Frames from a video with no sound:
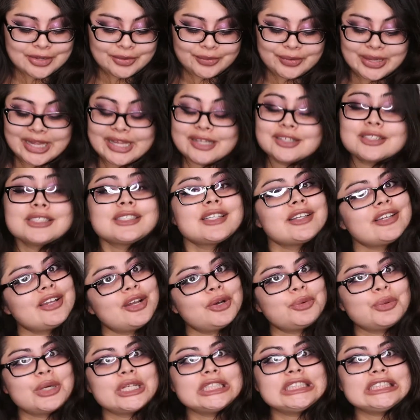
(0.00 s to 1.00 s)
Why else are
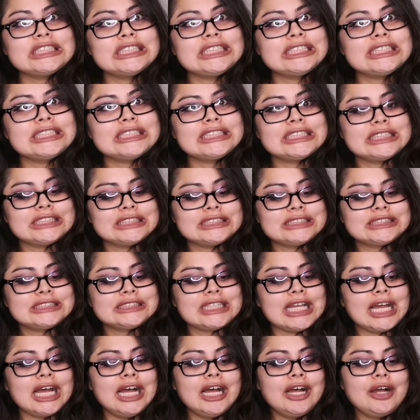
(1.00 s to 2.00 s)
y'all watching this?
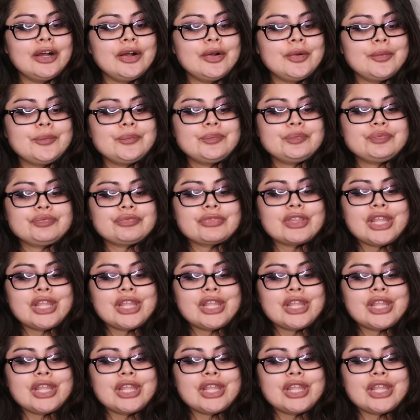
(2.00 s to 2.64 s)
Um,